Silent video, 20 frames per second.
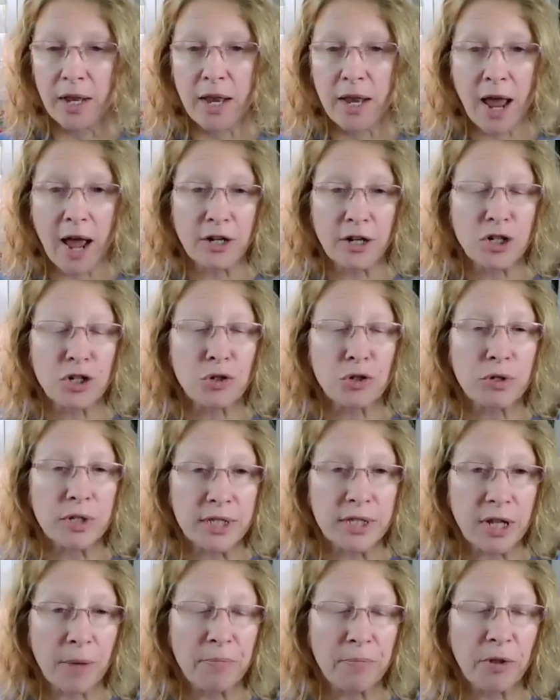
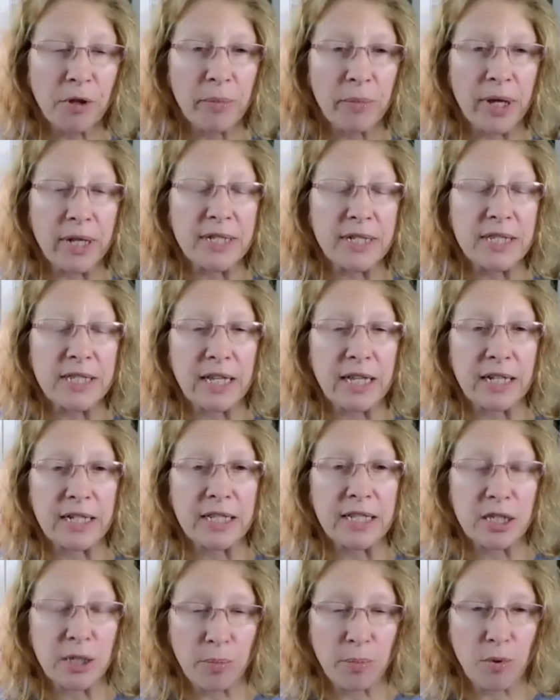natural supplements
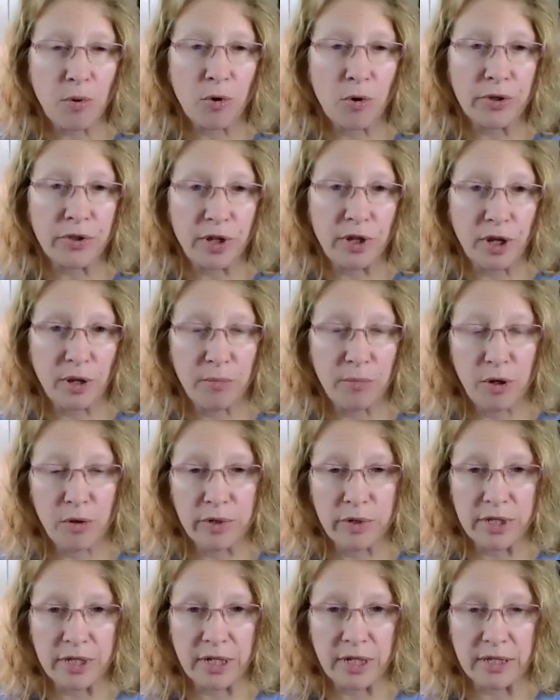that support the
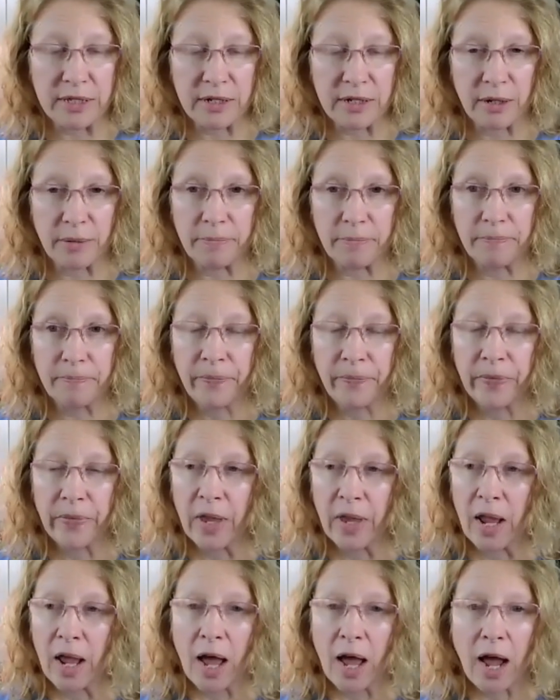immune system.
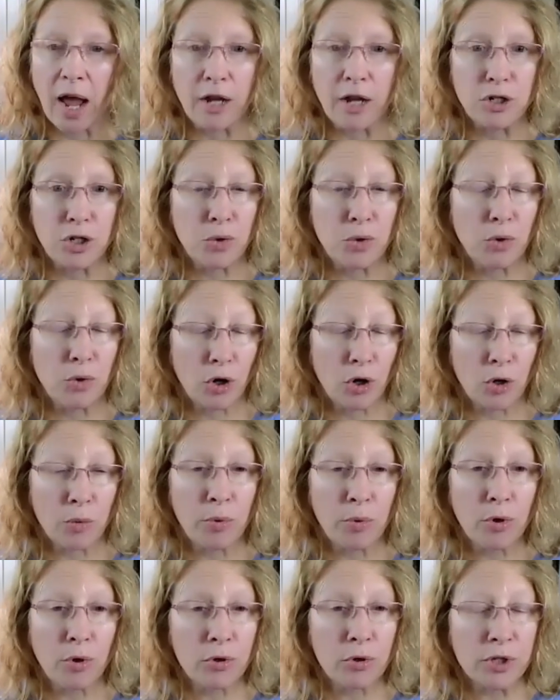I do
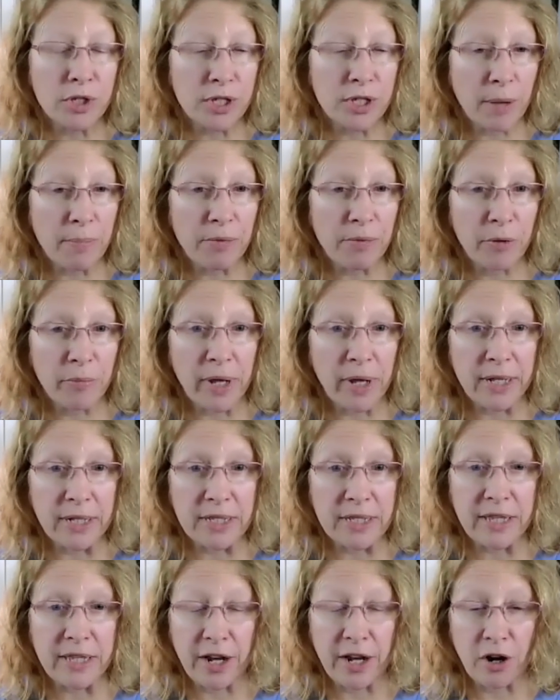herbal
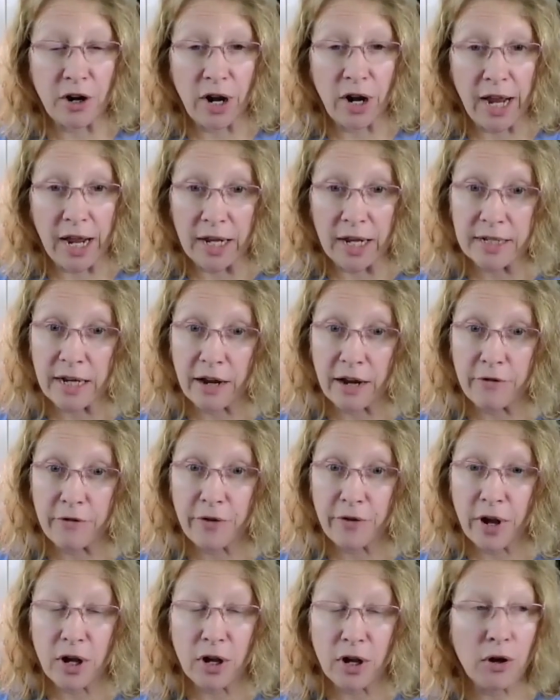supplements that are
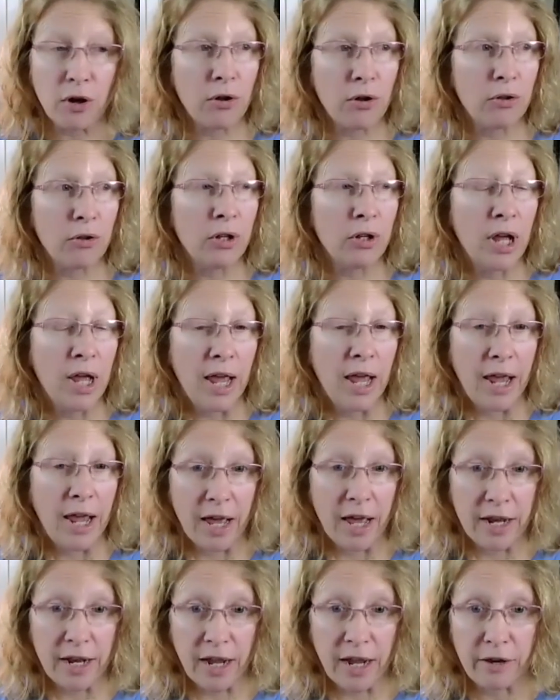antifungal,
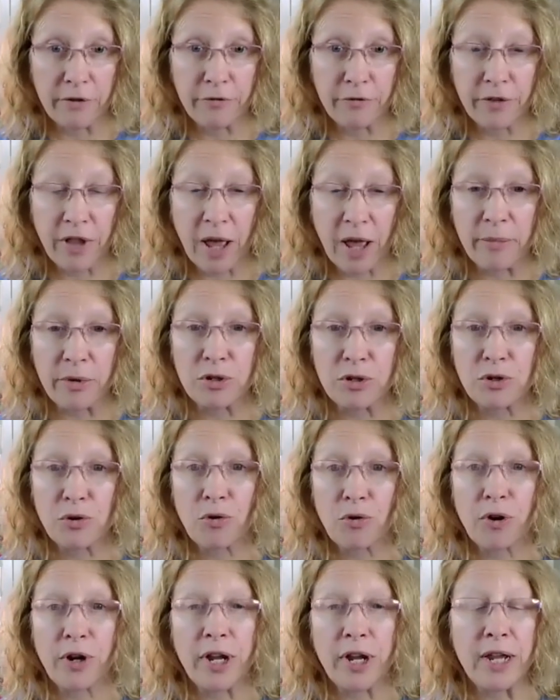
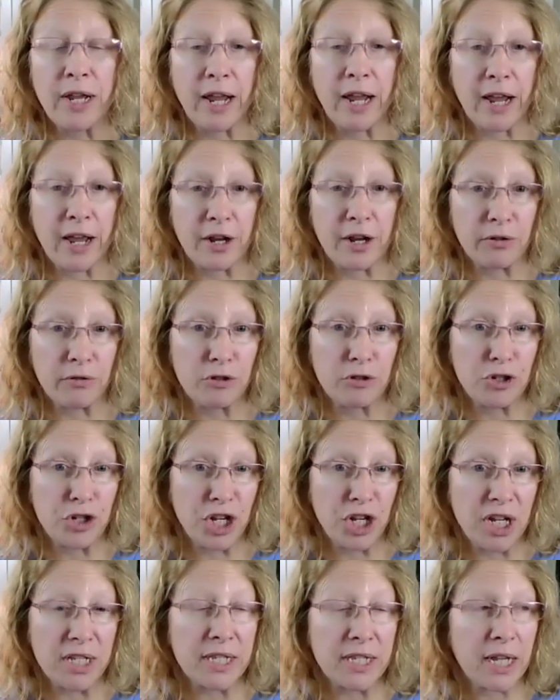anti-inflammatory,
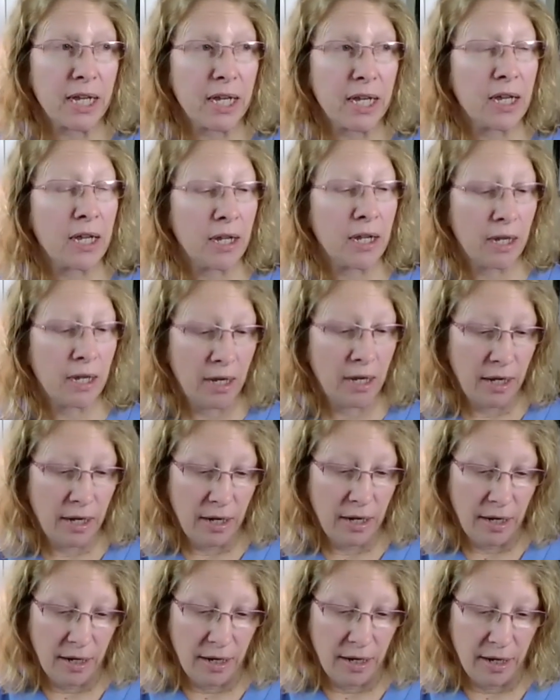analgesic,
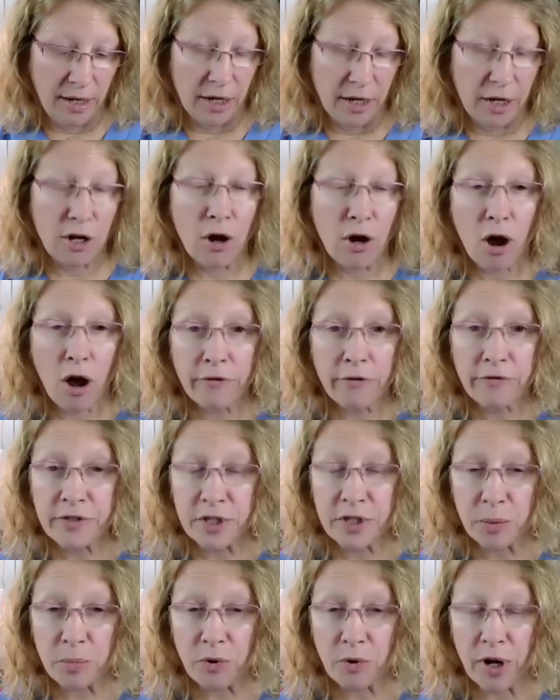cough
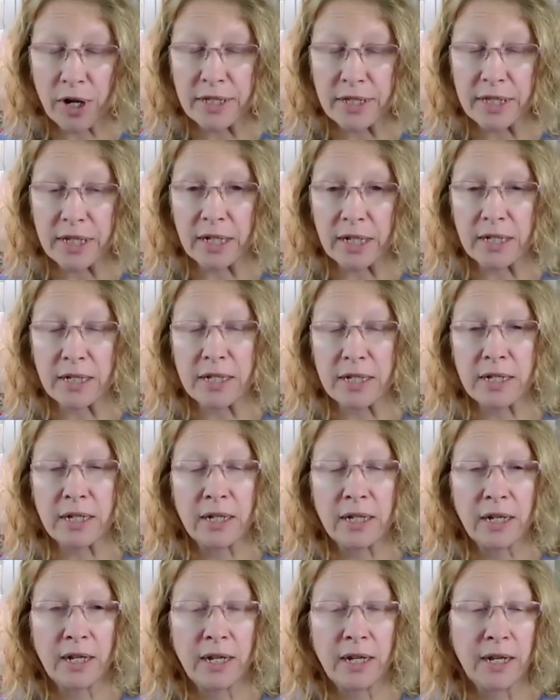
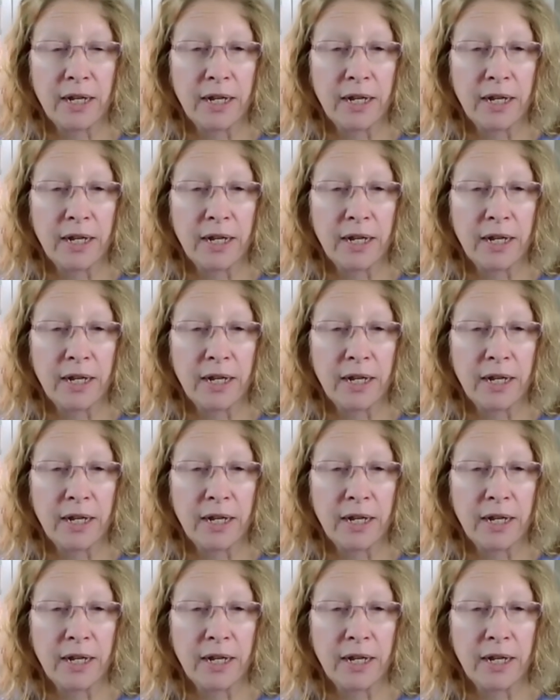suppressant,